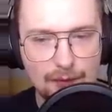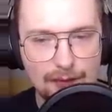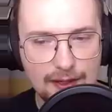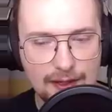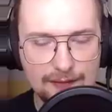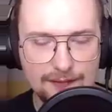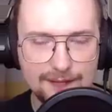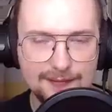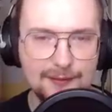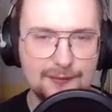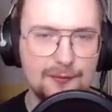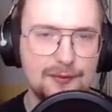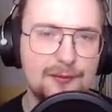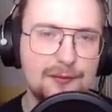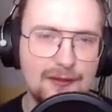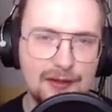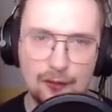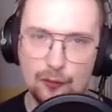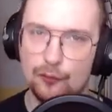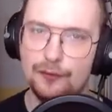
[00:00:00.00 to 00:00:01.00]
Yeah, so once we
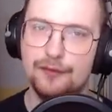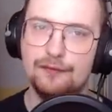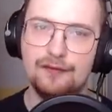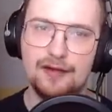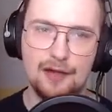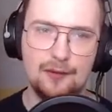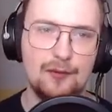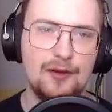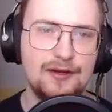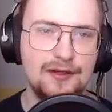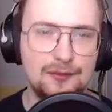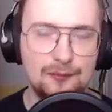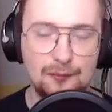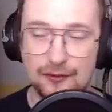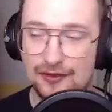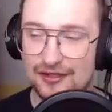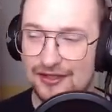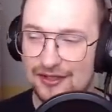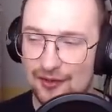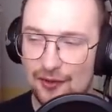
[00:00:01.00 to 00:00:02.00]
get all the rare ones, we'll
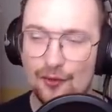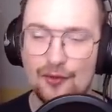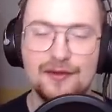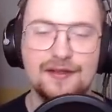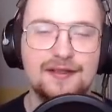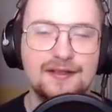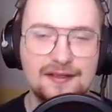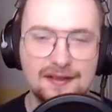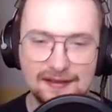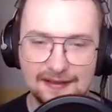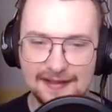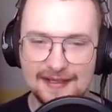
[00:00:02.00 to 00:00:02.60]
just constantly